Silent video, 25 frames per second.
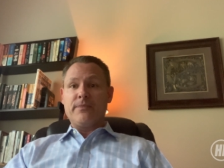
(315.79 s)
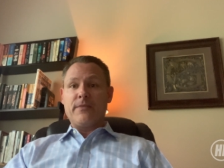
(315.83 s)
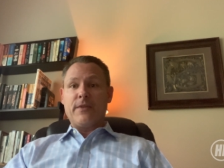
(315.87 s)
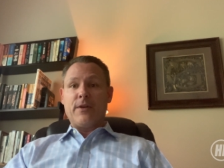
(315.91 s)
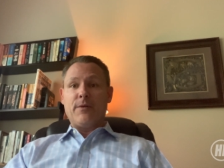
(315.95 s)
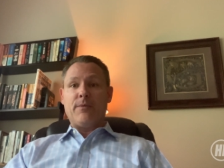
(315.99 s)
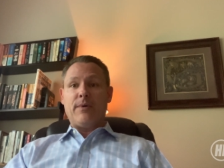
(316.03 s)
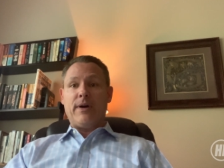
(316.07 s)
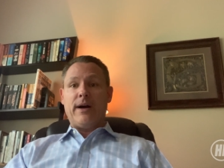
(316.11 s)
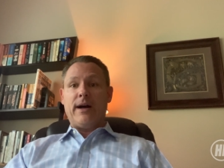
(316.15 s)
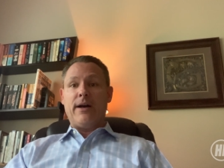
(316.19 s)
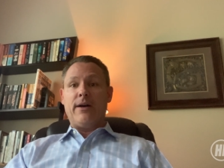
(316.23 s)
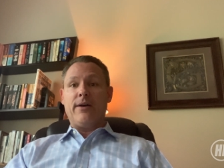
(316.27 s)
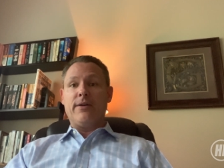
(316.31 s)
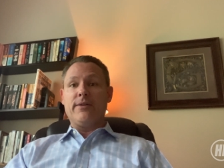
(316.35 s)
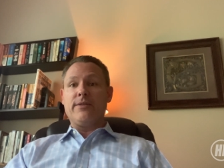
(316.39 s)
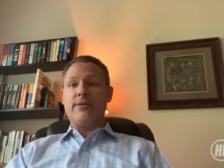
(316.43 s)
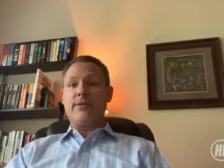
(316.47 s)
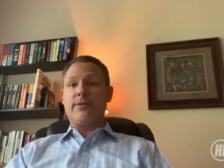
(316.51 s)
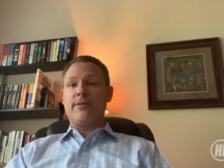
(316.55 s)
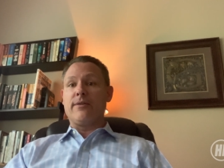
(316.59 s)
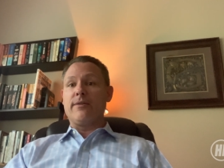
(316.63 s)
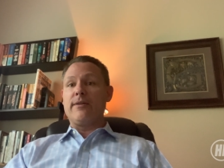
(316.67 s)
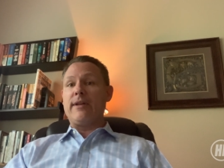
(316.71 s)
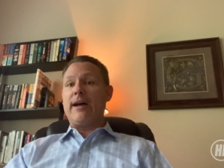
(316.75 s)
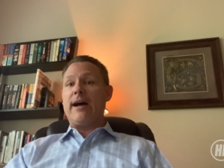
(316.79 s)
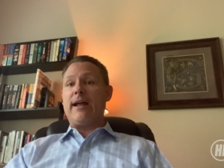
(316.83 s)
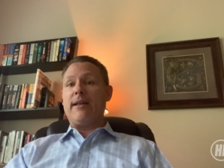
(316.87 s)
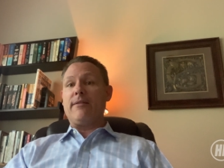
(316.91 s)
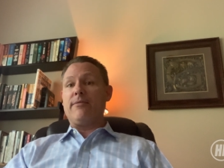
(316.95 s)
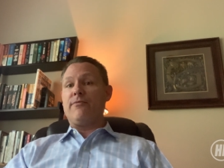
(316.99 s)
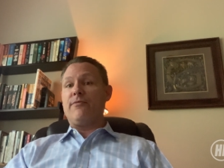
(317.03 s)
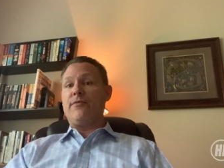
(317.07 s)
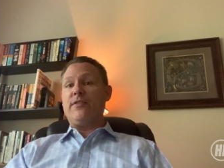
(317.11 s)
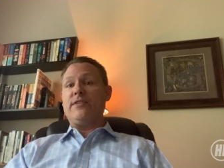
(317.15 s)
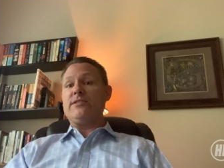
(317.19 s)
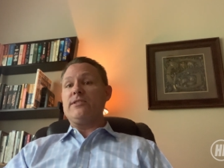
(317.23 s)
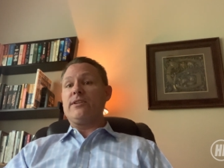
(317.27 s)
while you're
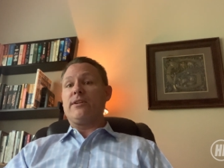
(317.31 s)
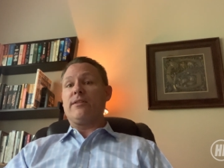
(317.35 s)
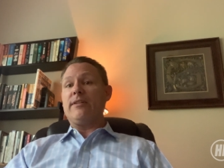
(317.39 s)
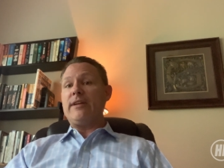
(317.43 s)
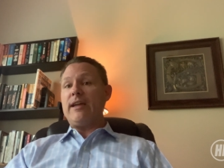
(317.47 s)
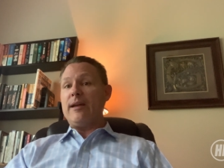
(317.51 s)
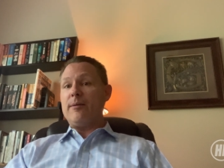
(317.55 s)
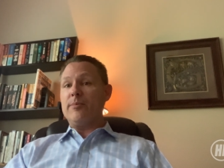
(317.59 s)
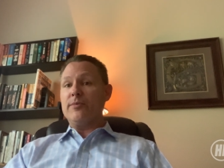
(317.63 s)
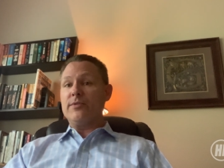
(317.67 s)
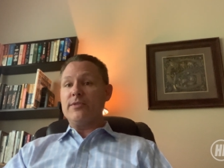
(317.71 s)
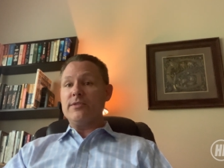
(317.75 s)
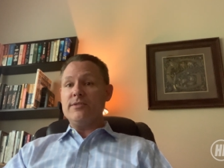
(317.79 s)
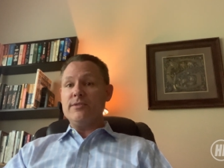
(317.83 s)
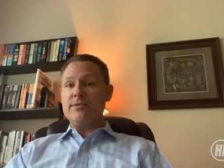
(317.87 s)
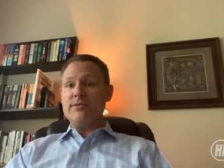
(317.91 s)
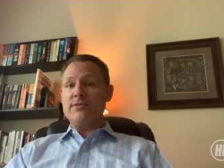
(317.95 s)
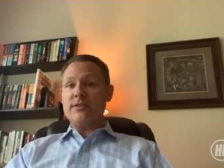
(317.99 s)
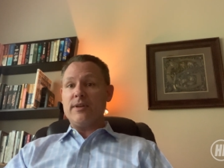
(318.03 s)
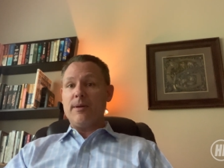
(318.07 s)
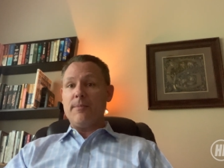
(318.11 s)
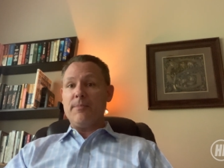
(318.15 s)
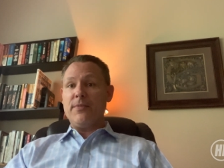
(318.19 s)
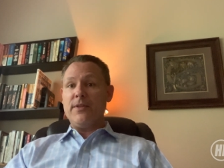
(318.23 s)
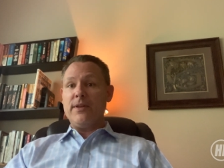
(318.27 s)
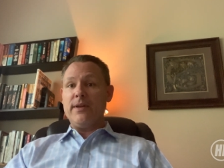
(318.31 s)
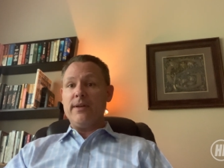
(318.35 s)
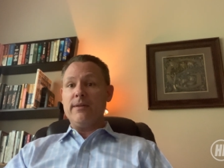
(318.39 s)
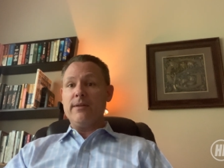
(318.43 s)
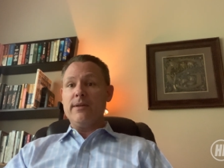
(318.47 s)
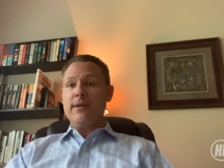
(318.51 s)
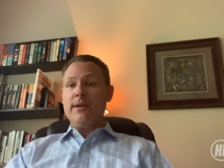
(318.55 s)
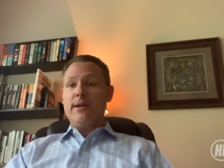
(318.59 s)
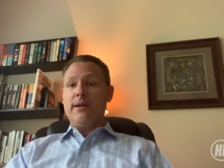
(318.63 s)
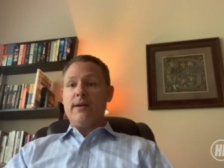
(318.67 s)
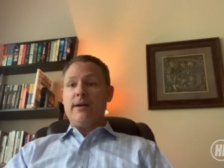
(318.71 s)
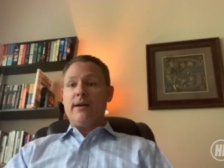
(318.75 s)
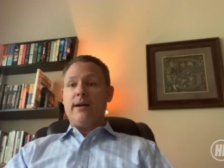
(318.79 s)
not physically able to do something
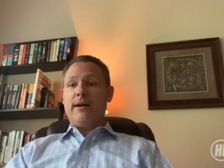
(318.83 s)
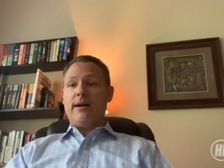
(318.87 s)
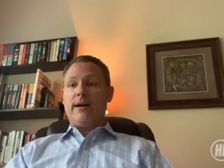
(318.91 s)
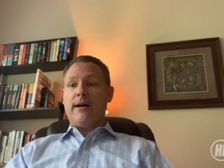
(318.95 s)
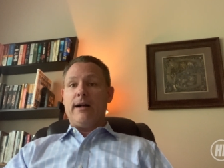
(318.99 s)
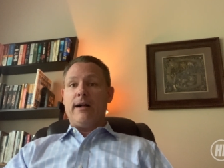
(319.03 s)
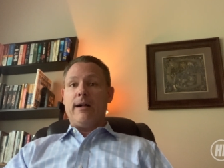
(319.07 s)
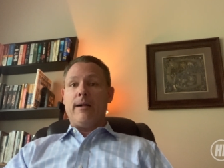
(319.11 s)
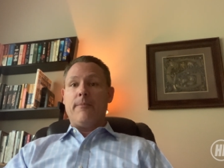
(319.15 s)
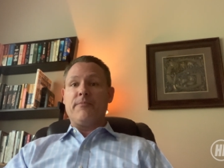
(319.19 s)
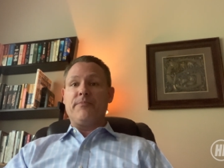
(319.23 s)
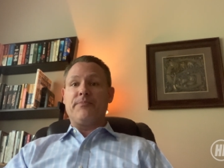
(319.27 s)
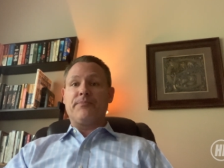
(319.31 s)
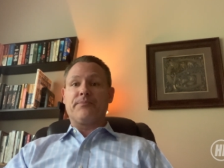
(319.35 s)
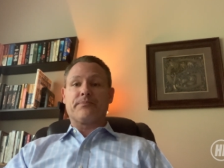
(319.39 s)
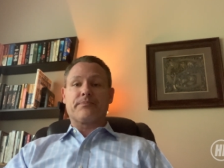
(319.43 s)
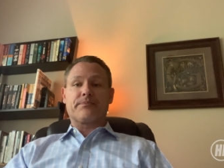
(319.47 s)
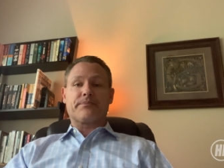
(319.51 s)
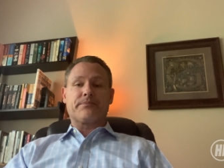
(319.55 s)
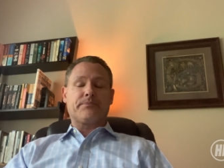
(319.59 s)
um,